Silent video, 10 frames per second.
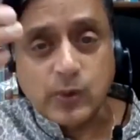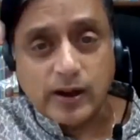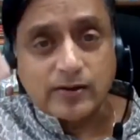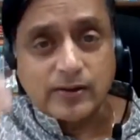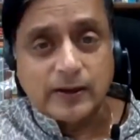
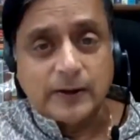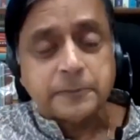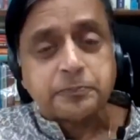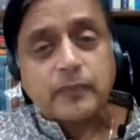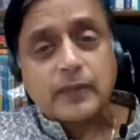Where are the
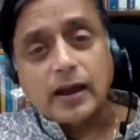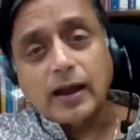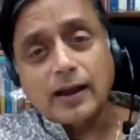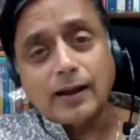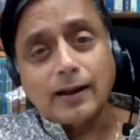
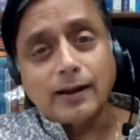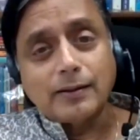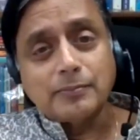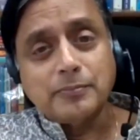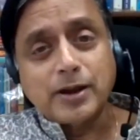
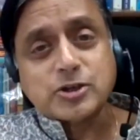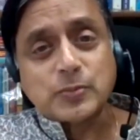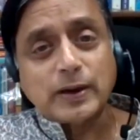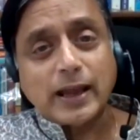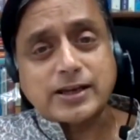
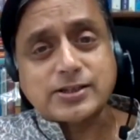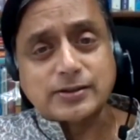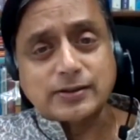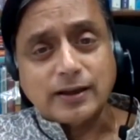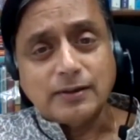measurable
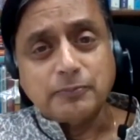action